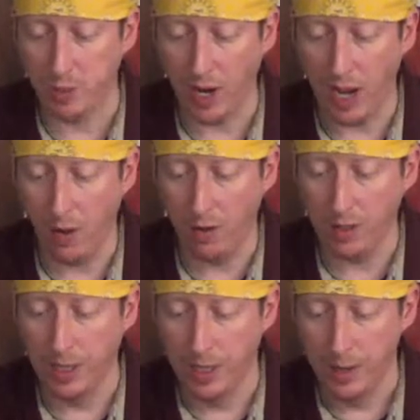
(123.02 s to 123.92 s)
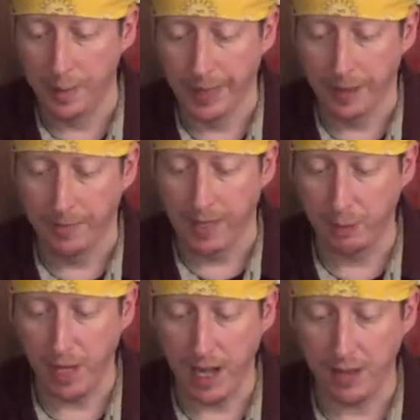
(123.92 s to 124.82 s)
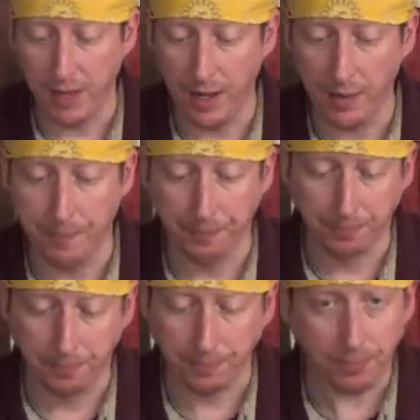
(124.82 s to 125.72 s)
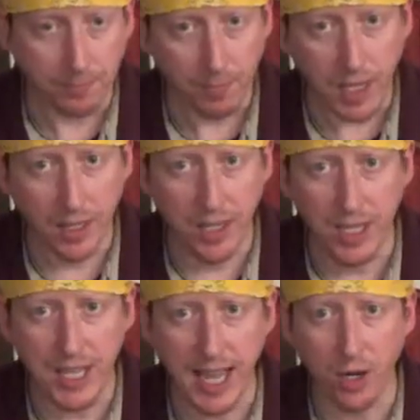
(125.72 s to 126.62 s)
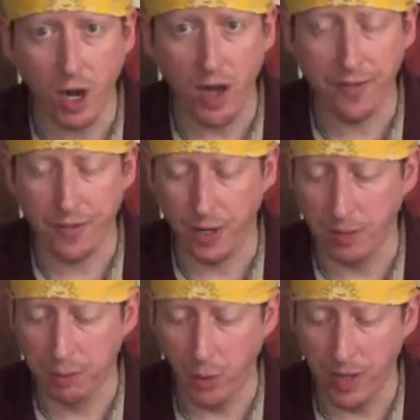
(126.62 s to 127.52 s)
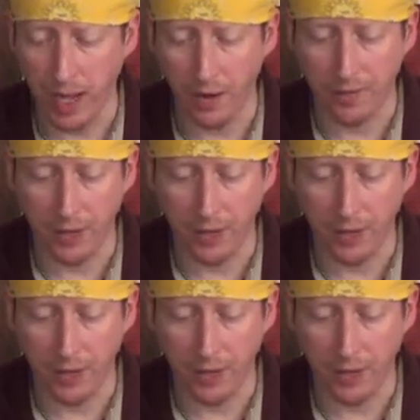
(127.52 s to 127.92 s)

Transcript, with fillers: around the block there. You can take it off for blowing it out and